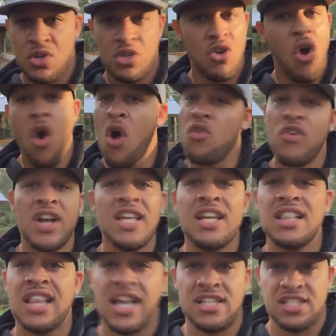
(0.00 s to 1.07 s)
You're already
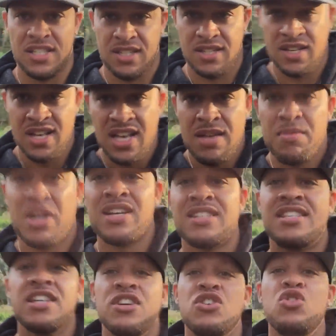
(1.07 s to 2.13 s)
a legend because